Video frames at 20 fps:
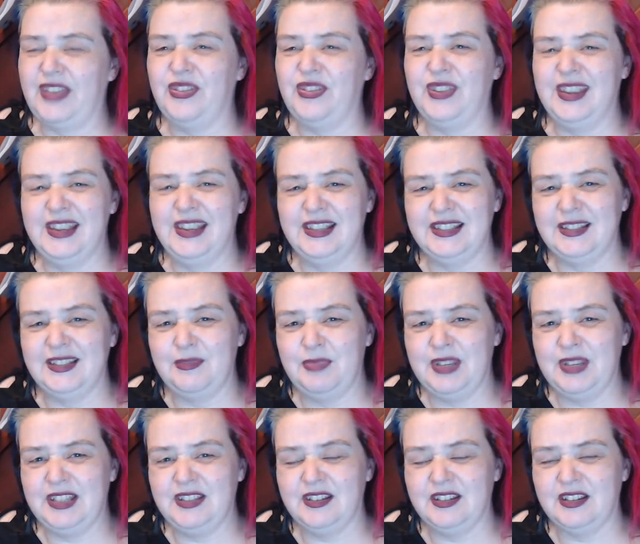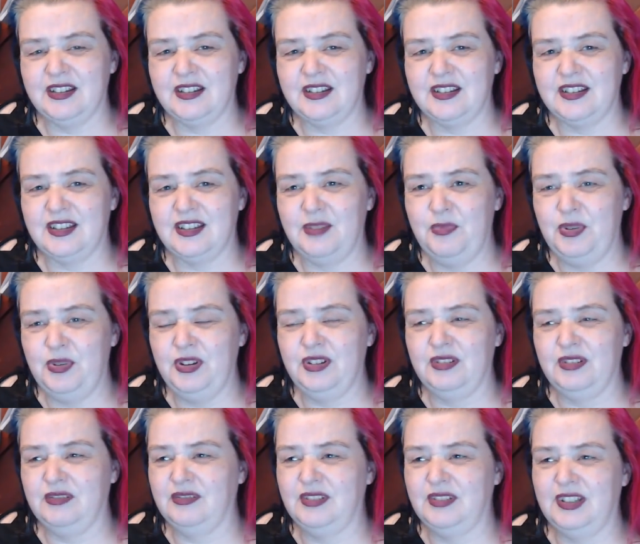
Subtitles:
I think it's hibiscus. They put